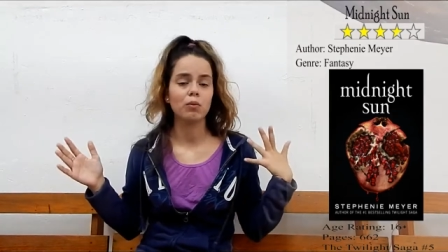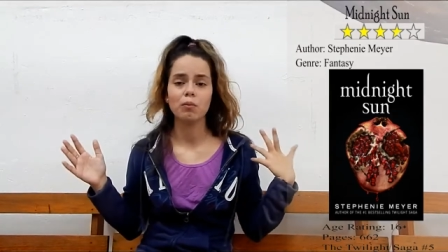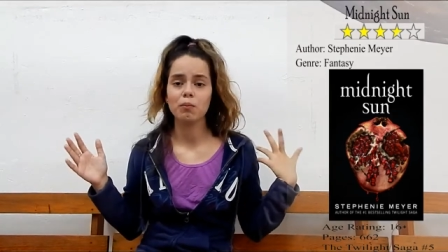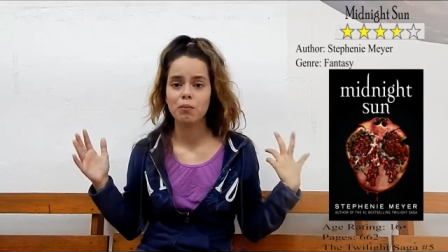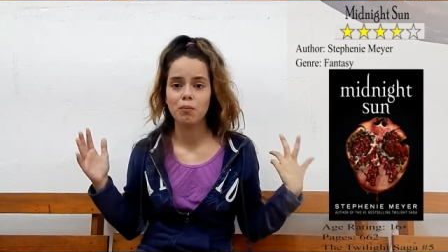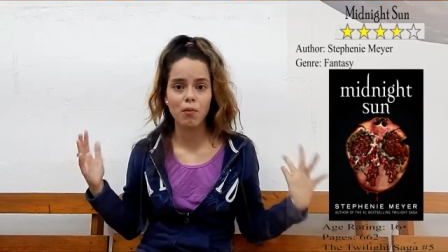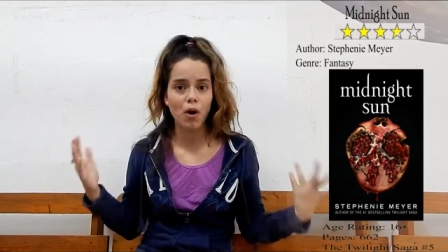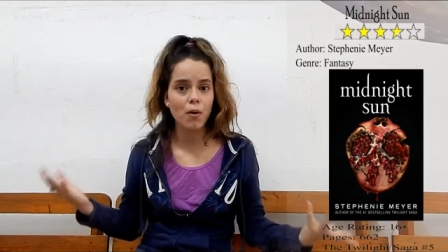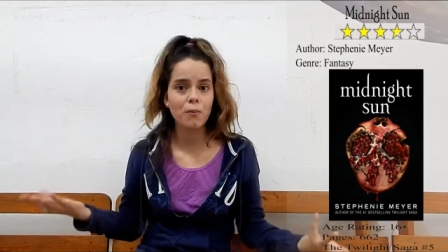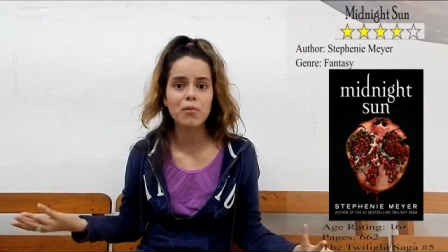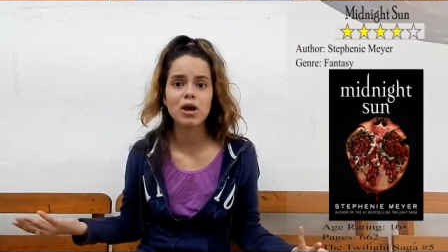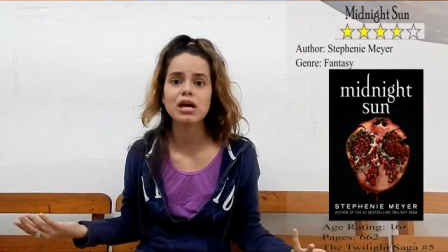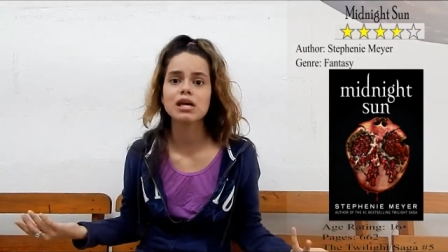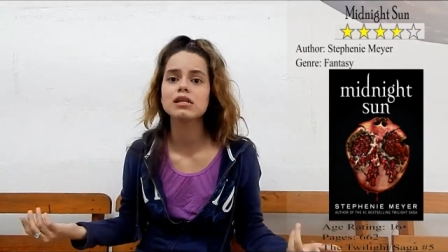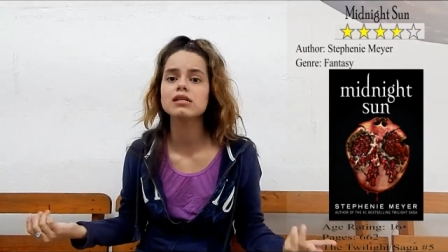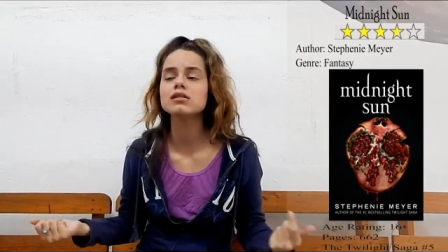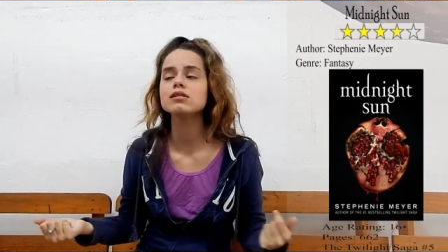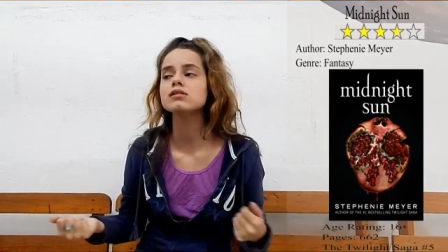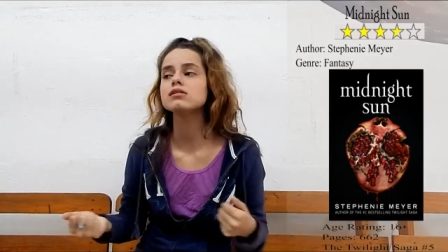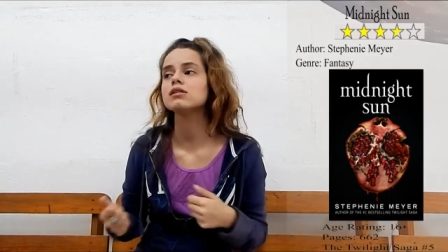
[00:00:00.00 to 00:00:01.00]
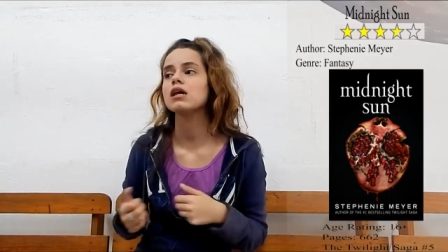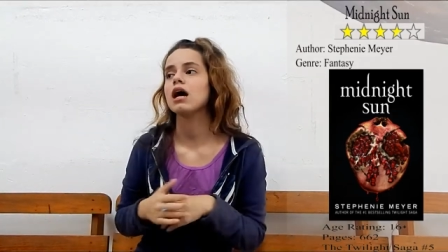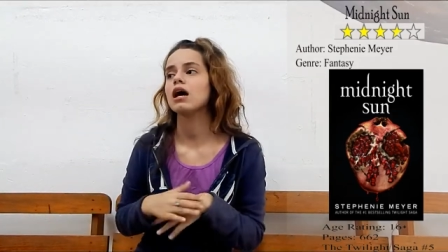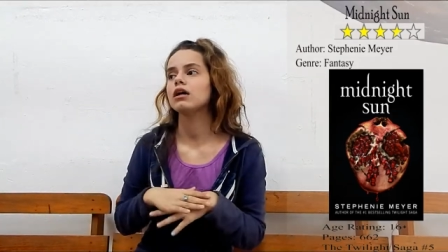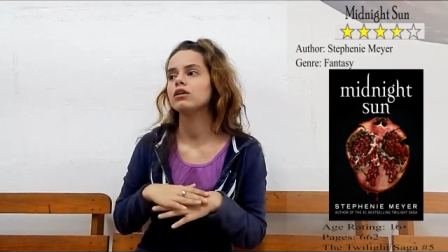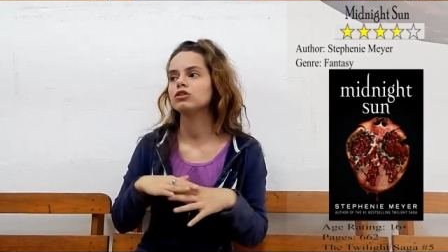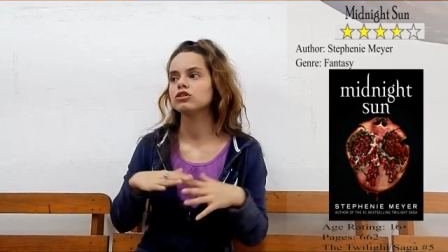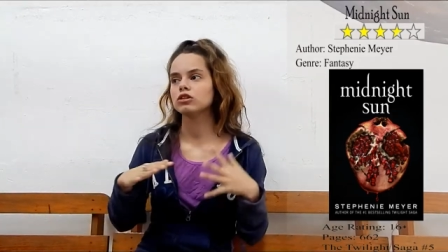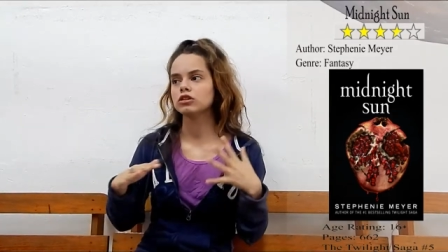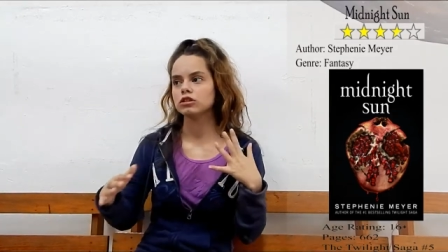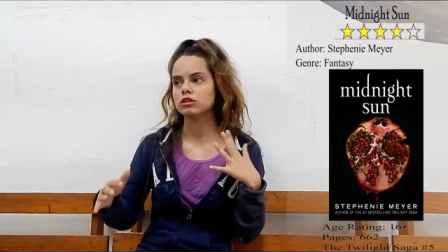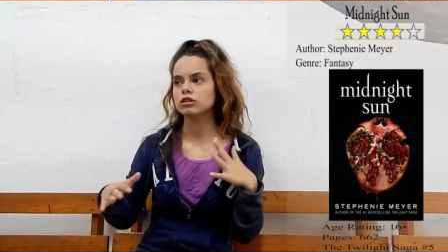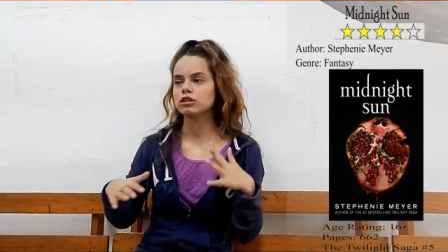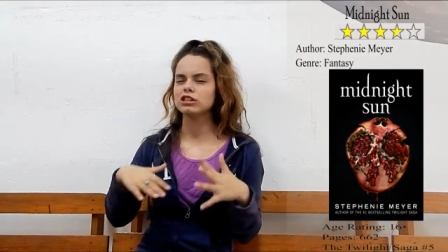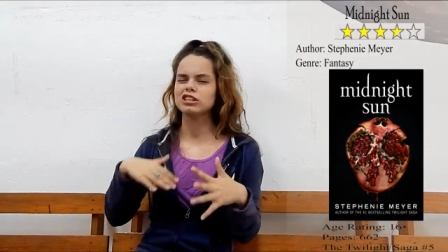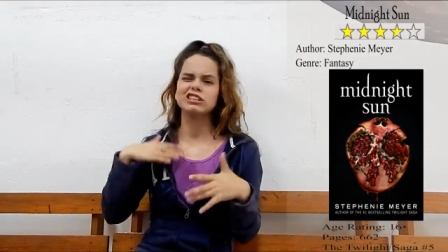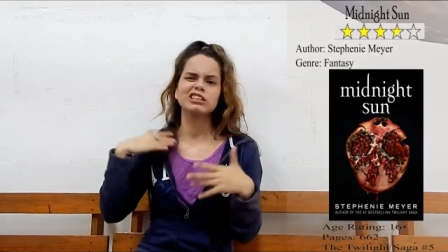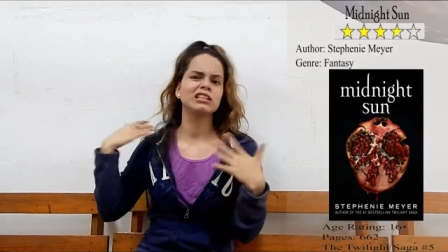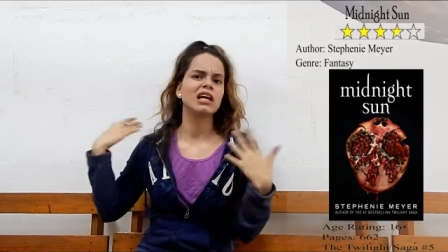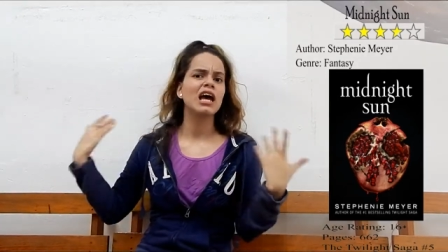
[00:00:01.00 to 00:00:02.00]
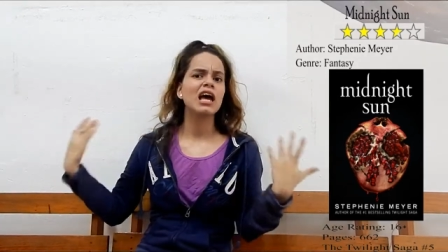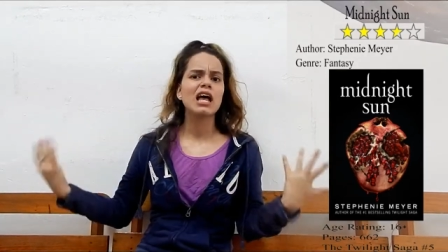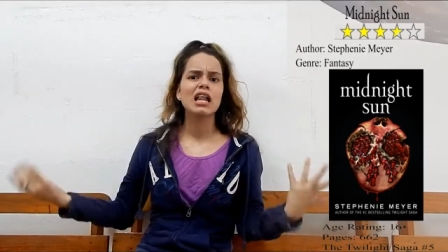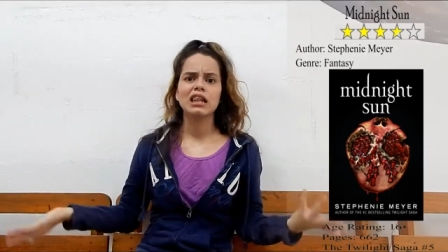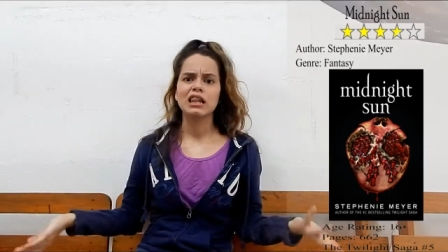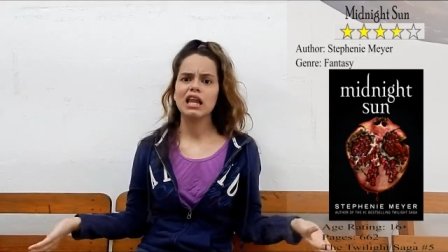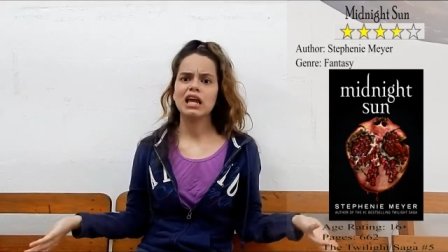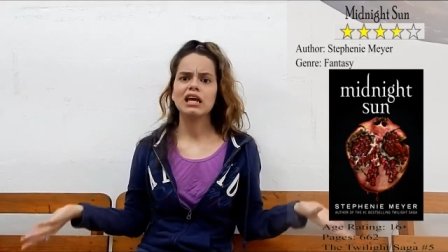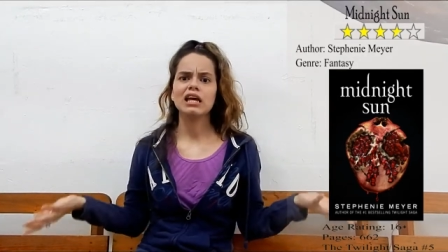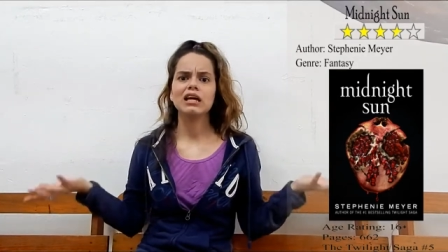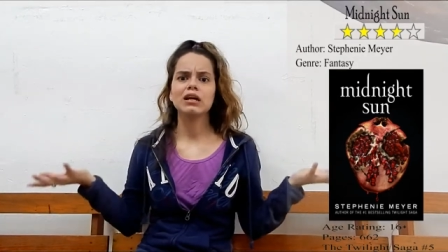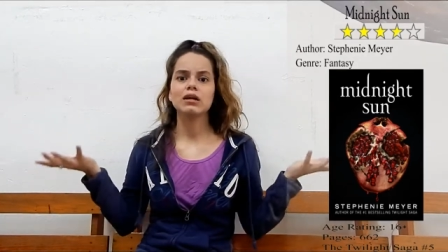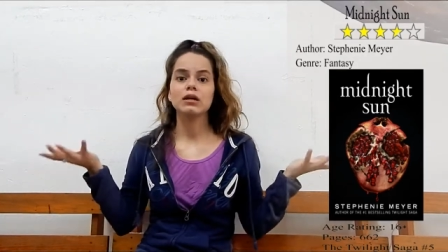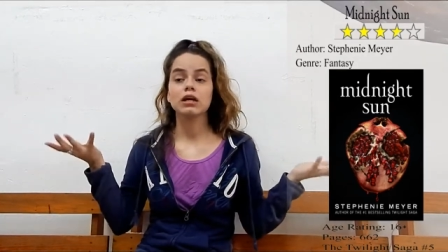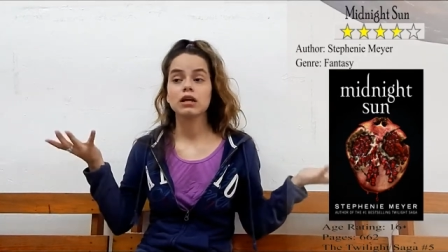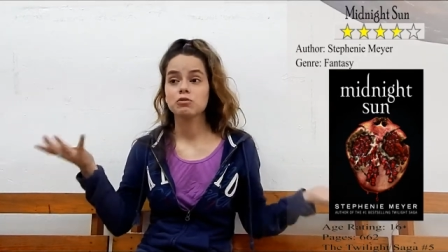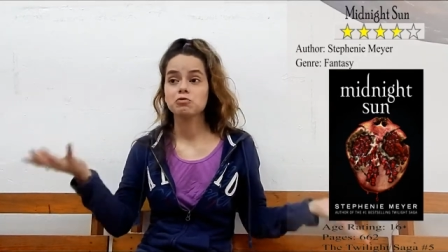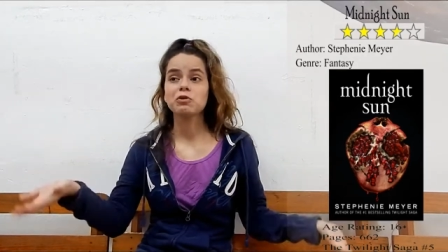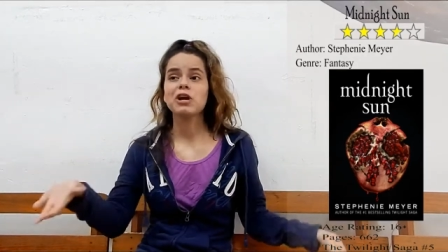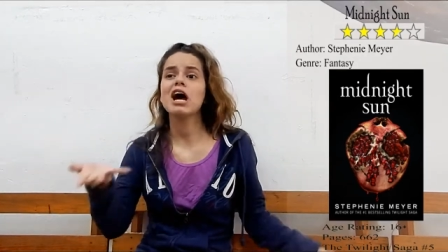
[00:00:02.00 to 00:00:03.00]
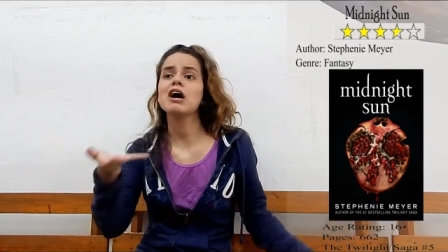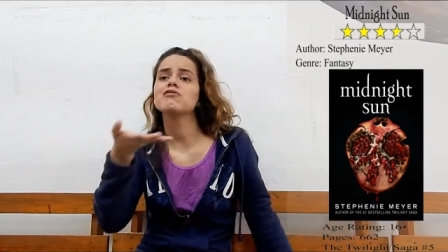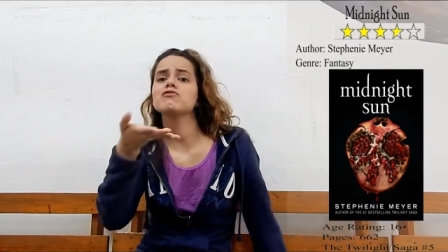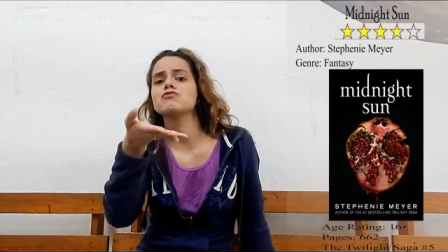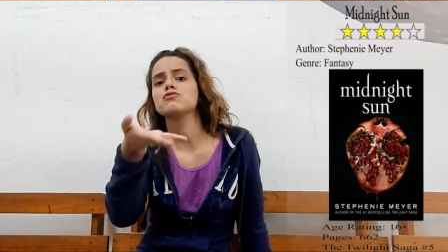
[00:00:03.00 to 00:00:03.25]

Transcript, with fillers: moments and just like we have